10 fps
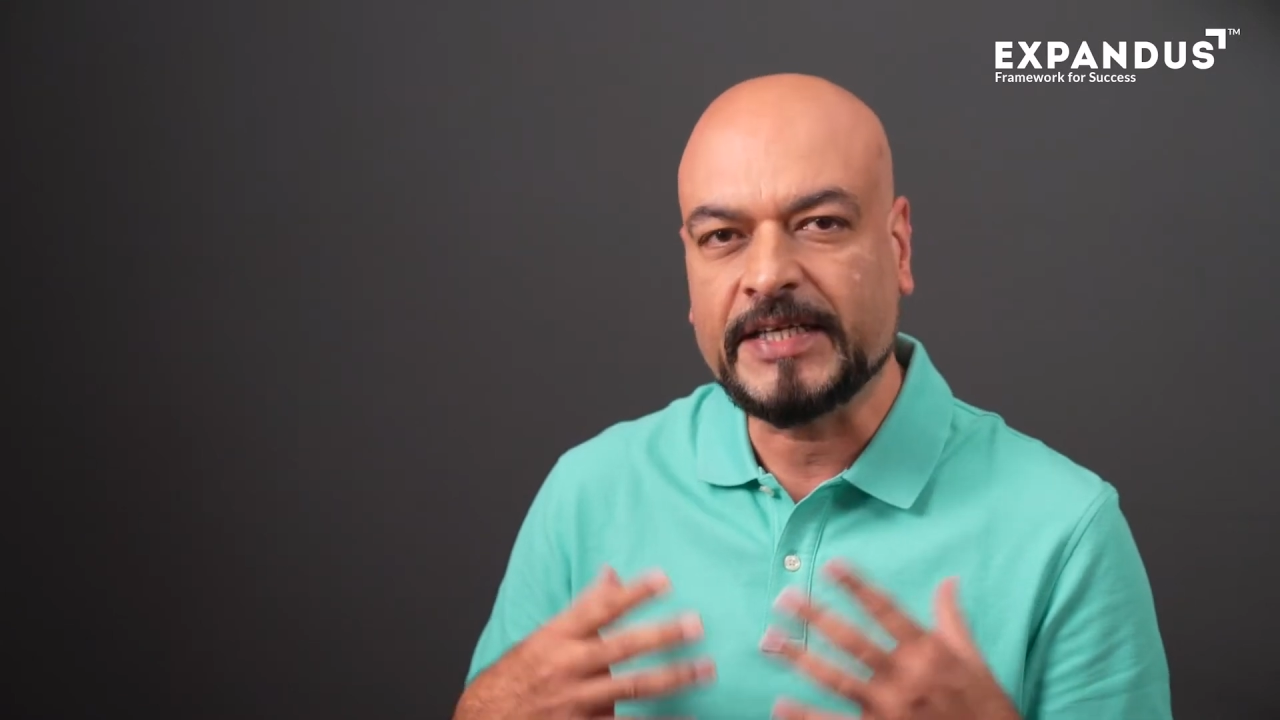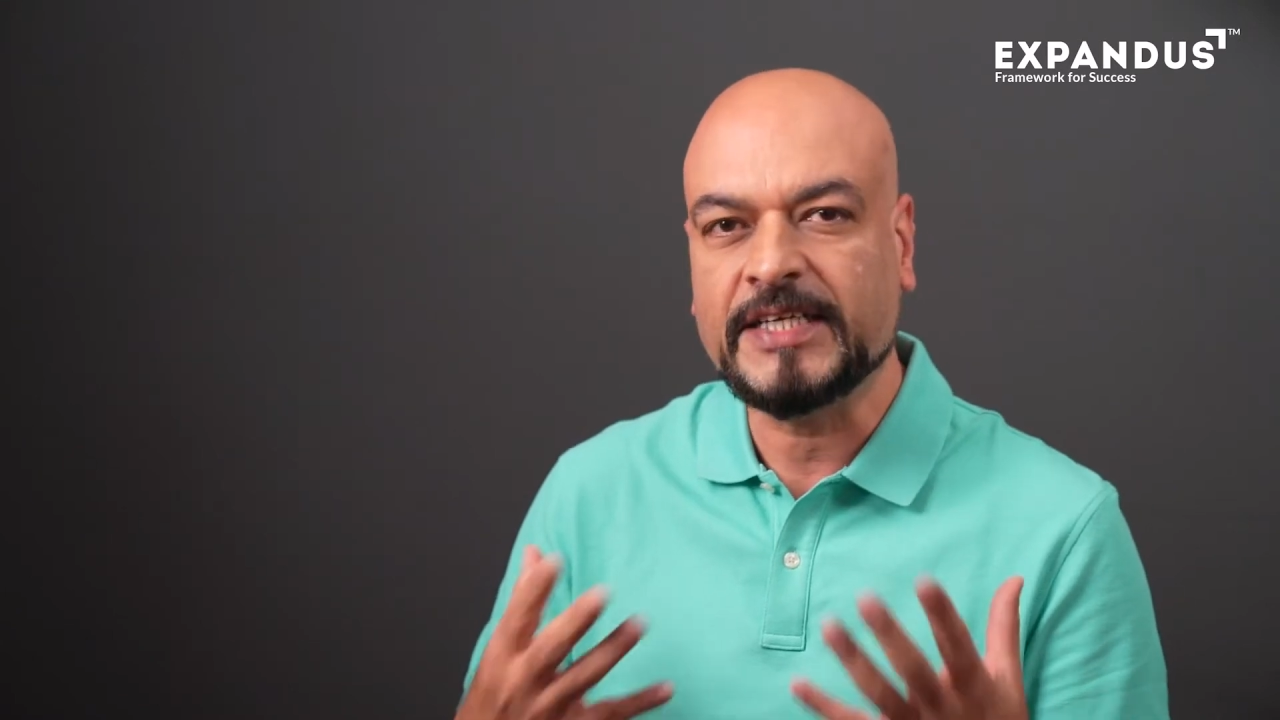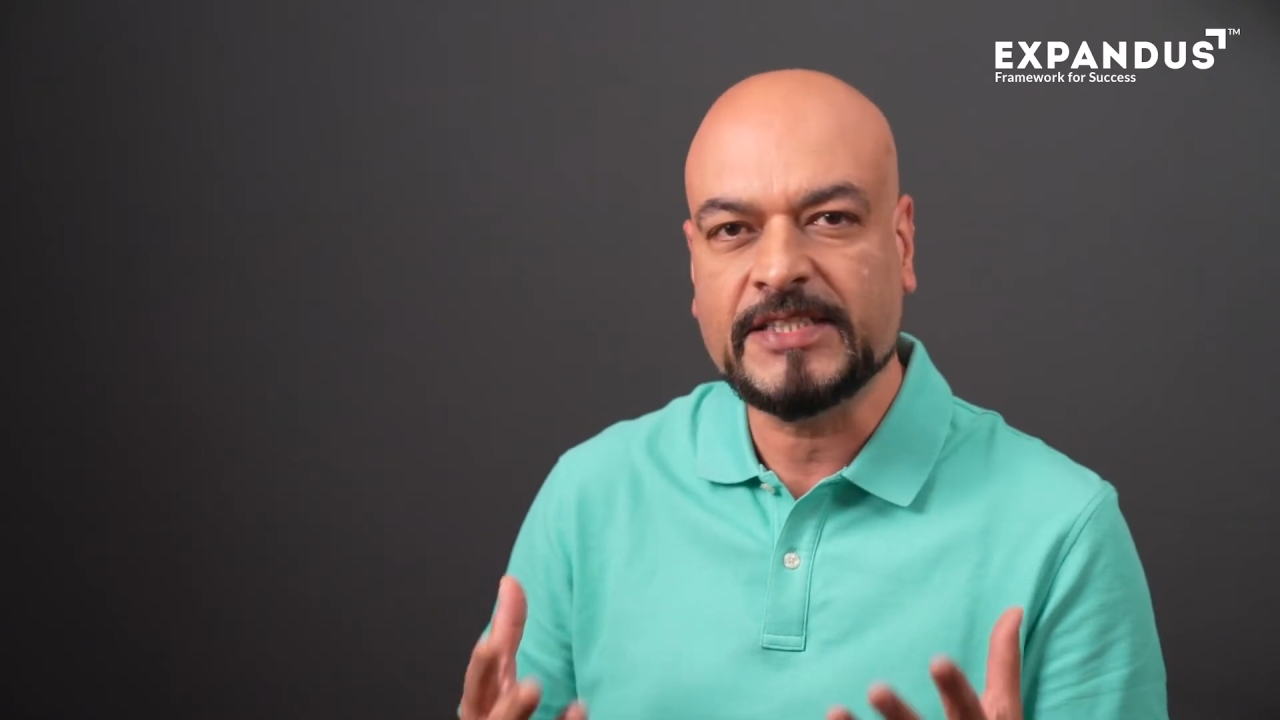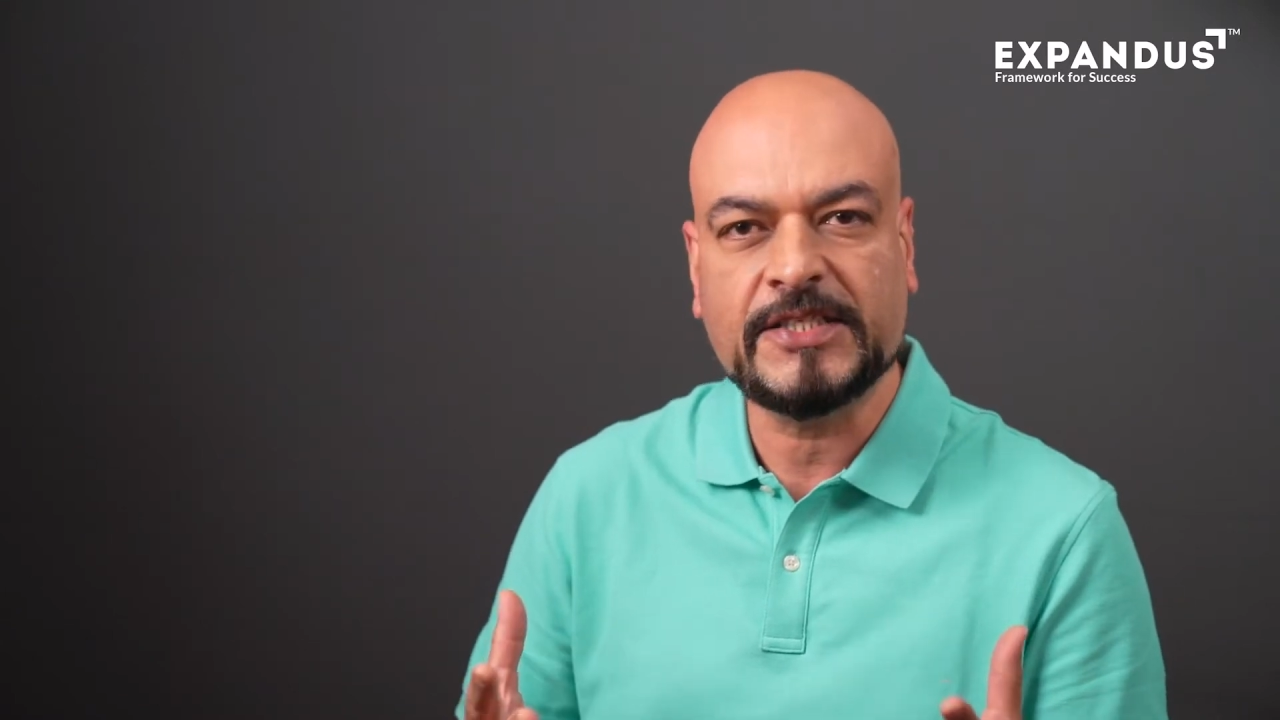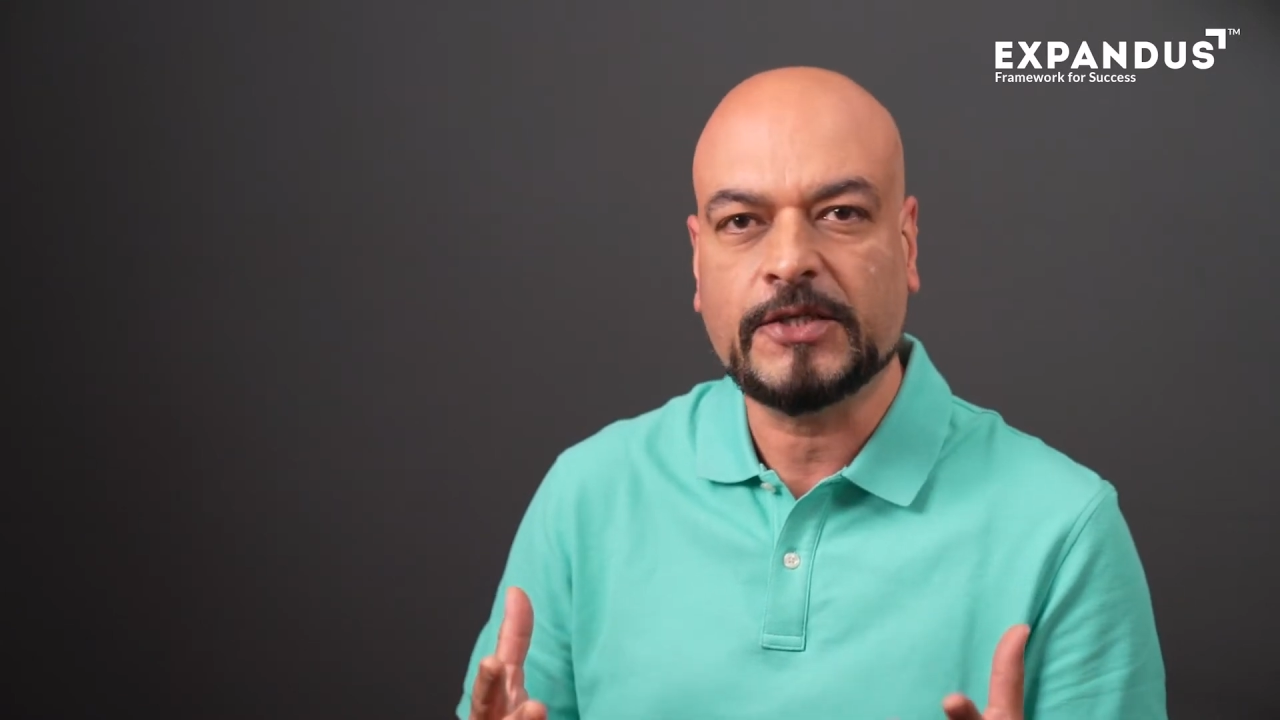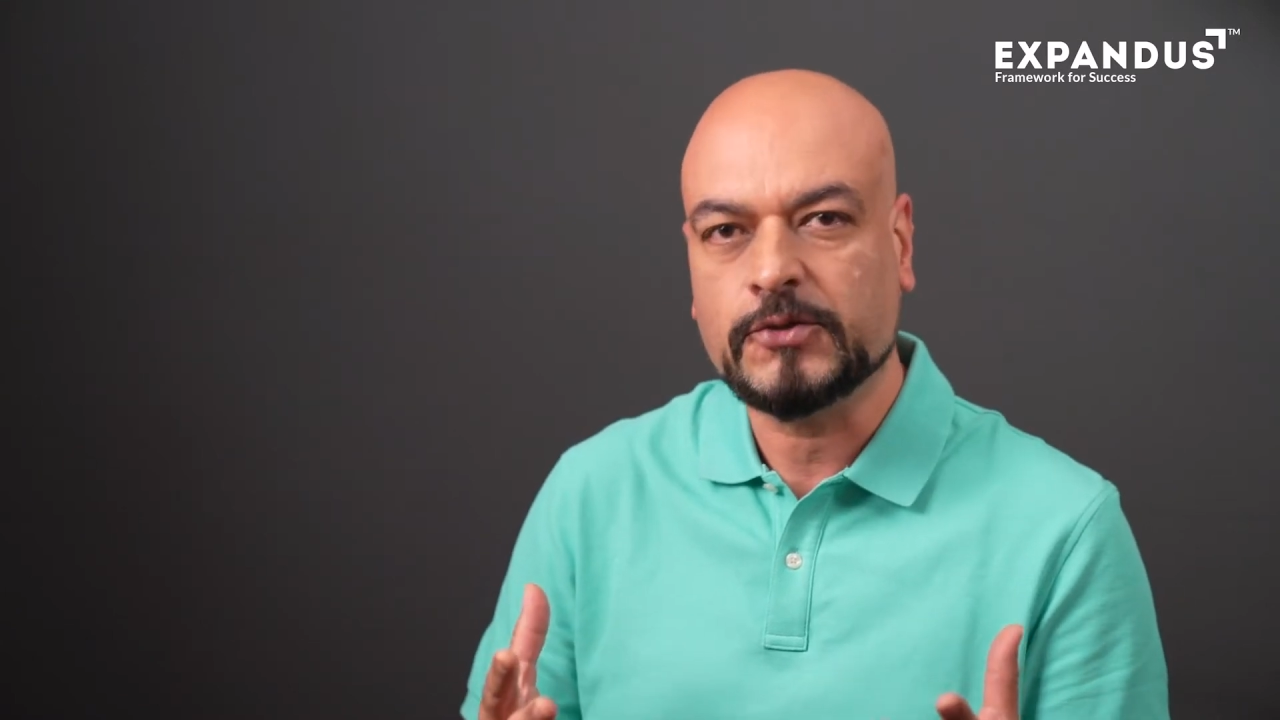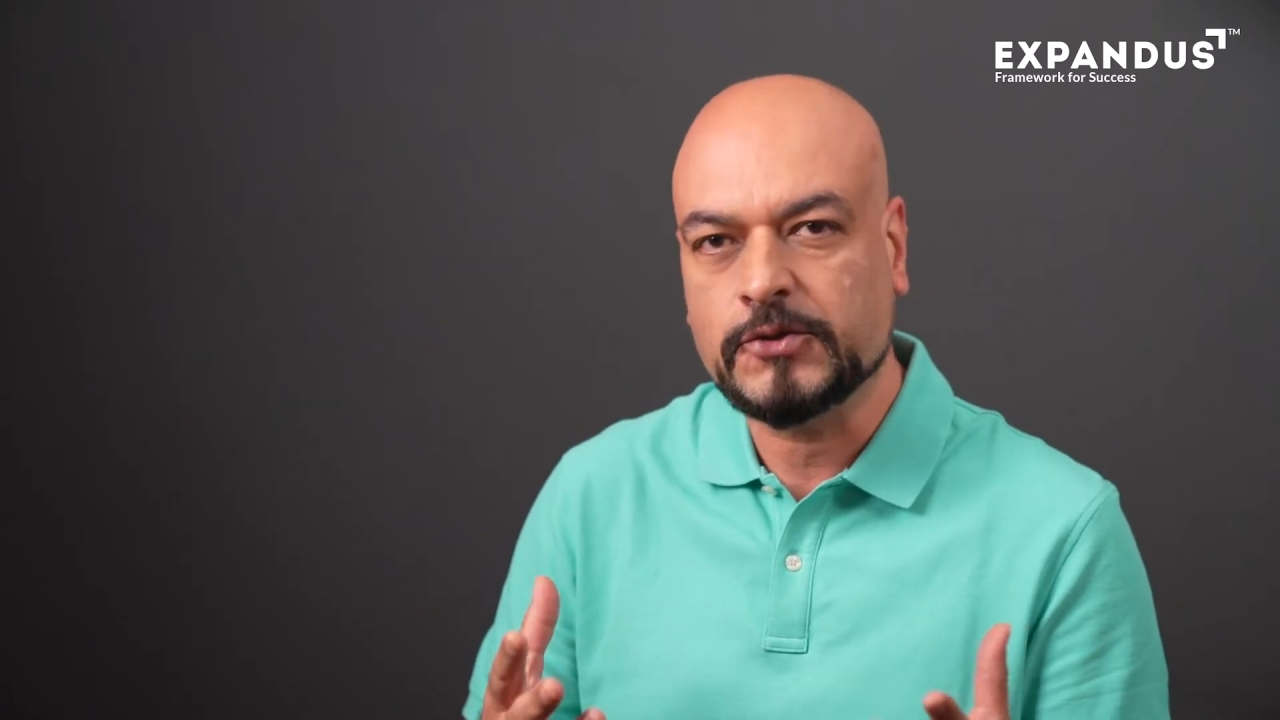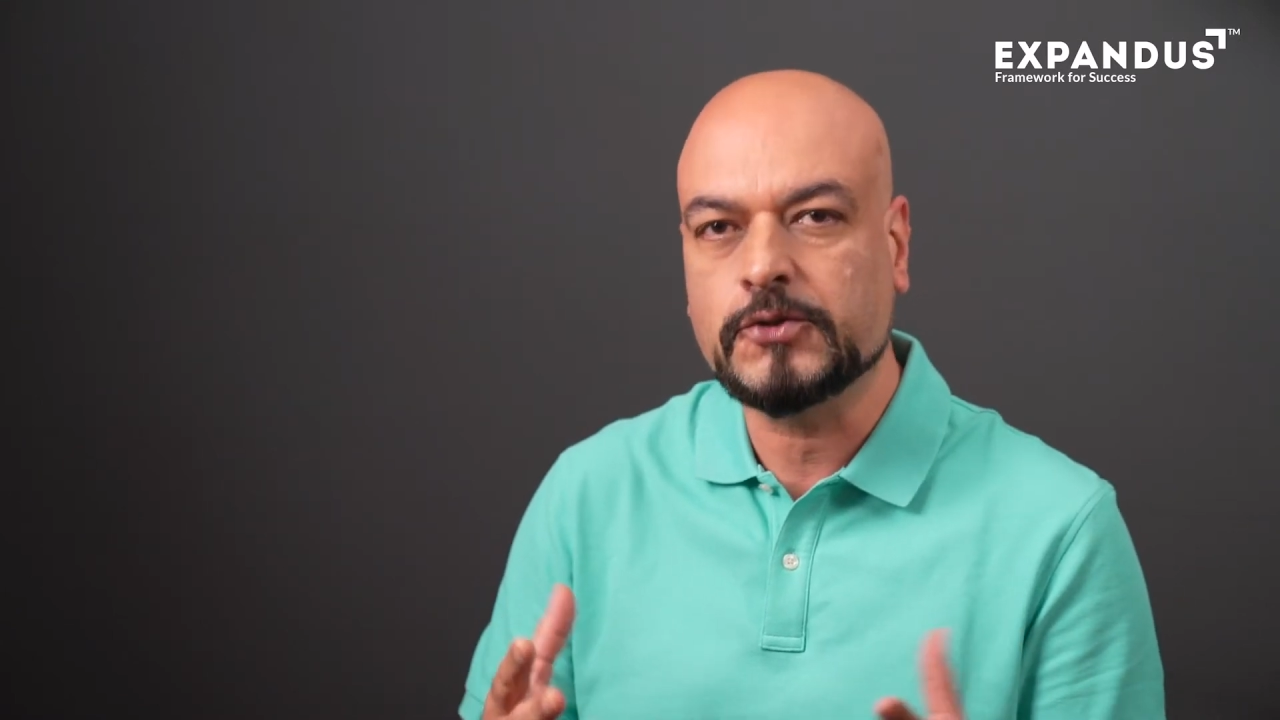easier to